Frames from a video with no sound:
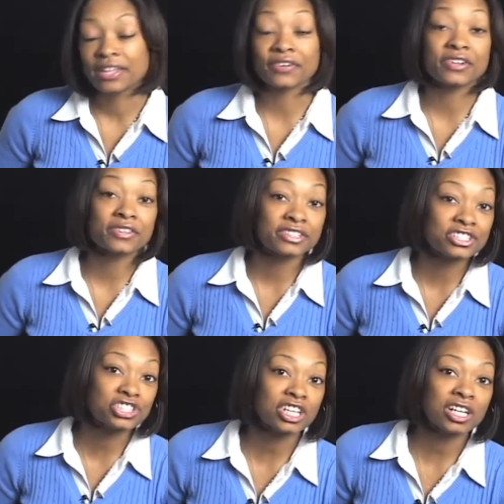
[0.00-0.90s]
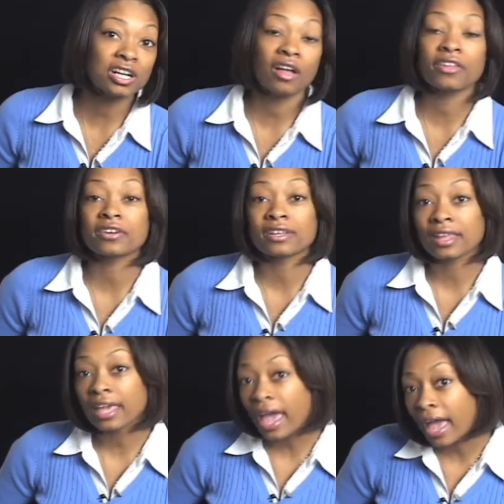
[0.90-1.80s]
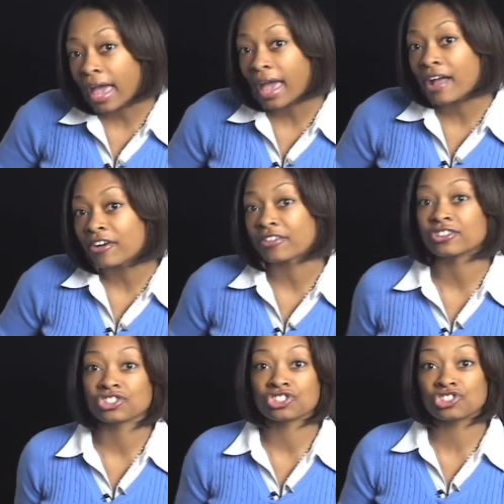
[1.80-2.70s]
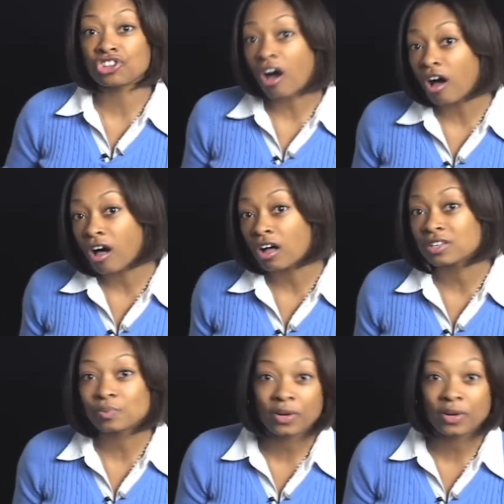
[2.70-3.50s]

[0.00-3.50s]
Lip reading: They're either in jail, they're either gay, or they're just dogs.